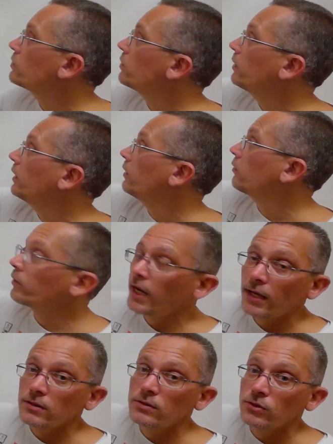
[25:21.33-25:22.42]
so that it only
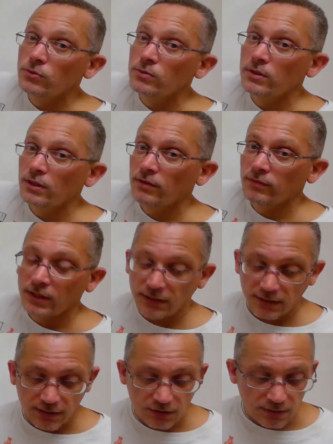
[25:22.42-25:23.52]
has 2
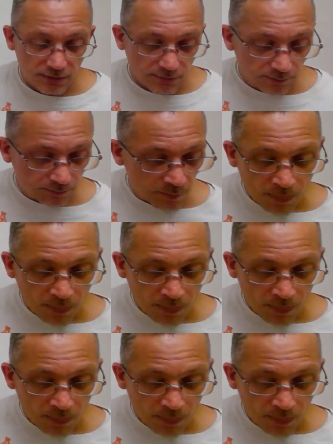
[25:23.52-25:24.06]
significant digits.